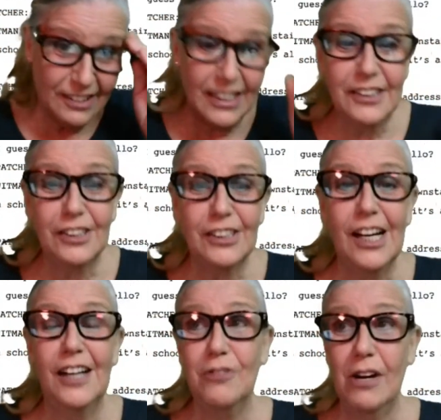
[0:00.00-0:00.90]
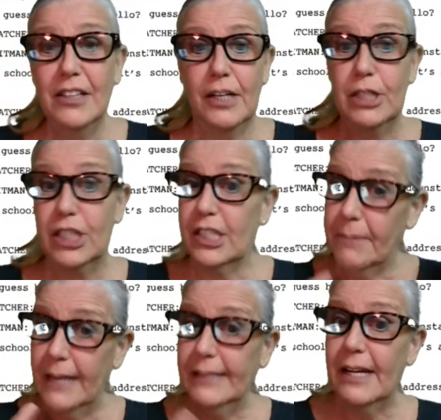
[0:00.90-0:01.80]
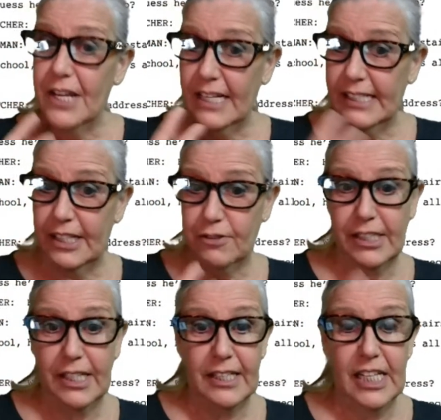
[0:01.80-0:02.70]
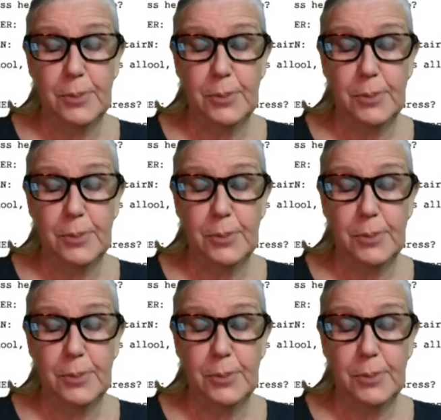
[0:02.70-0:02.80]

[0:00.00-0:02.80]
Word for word: Dr. Todd Grande, which sometimes I think is interesting things,